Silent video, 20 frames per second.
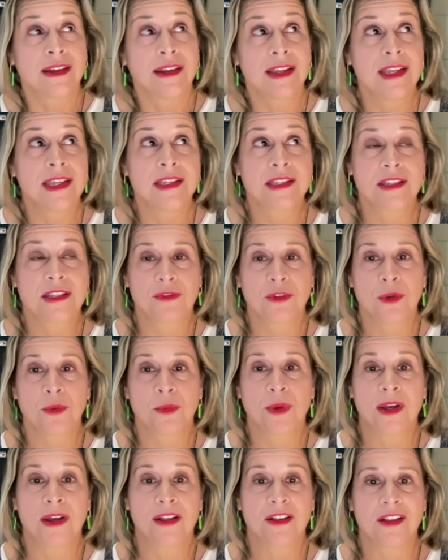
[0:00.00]
east, if you
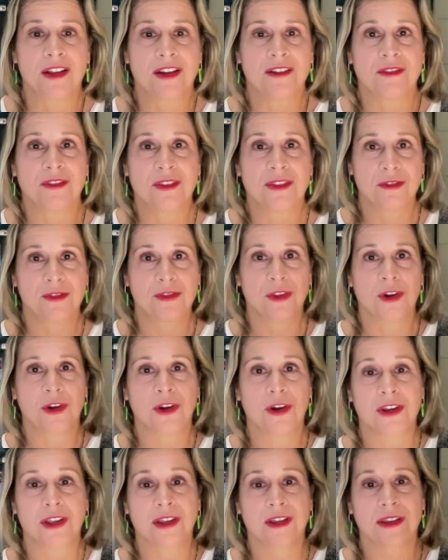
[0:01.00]
will, of the
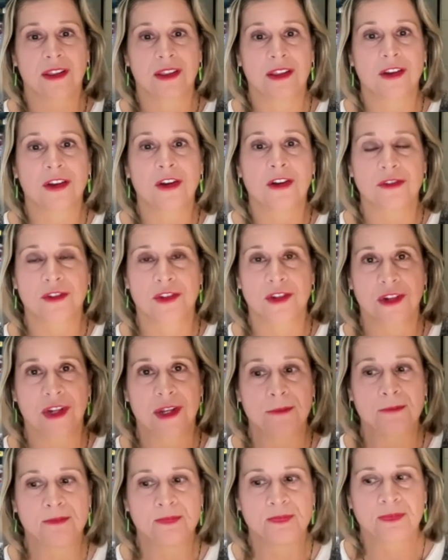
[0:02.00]
Florida, the Gulf
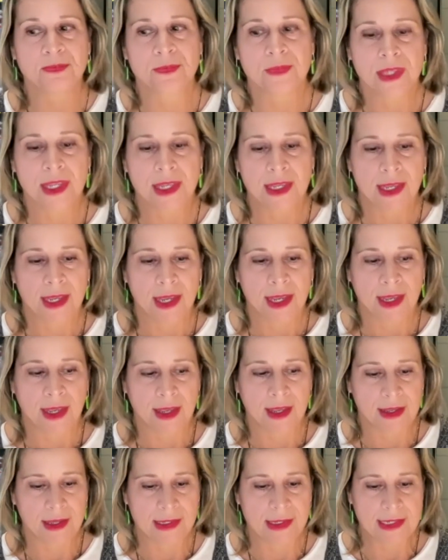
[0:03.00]
Stream.
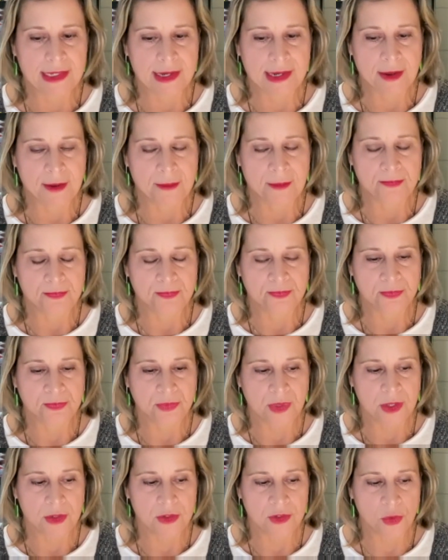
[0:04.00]
And um,
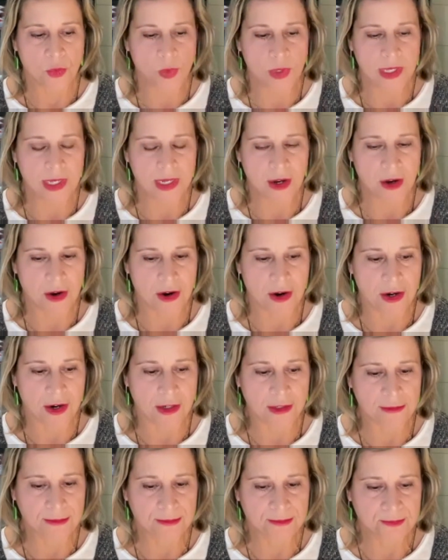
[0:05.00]
so we
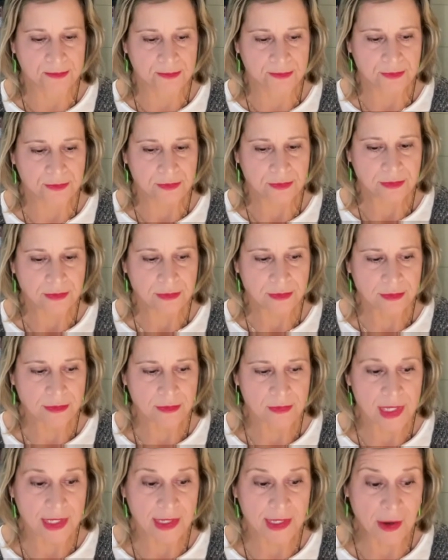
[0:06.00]
are
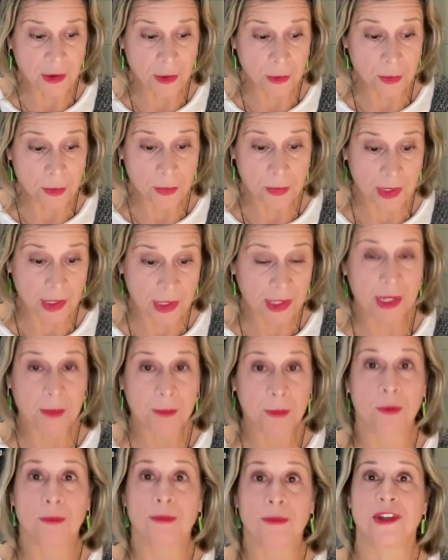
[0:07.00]
now getting
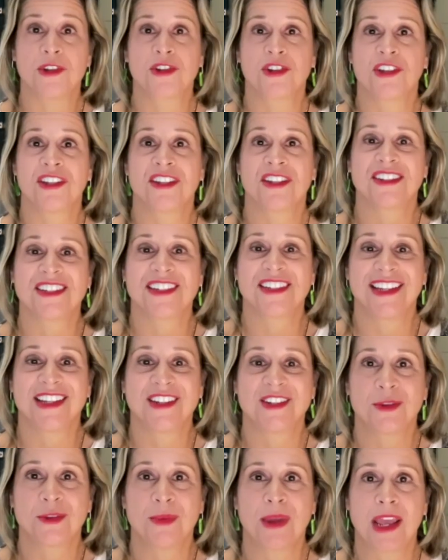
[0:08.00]
permission to
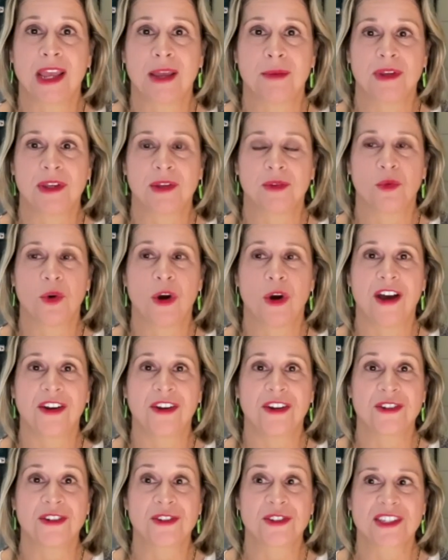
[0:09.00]
enter Bahamian
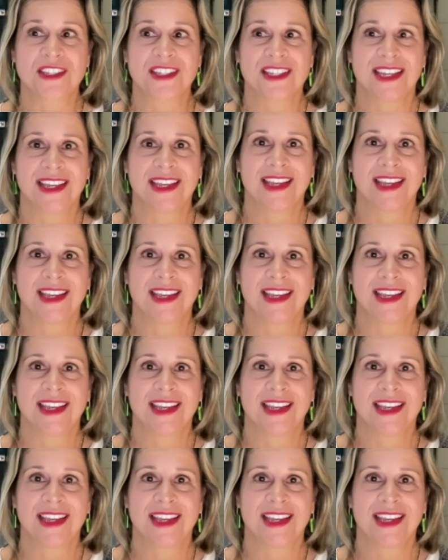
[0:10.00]
waters.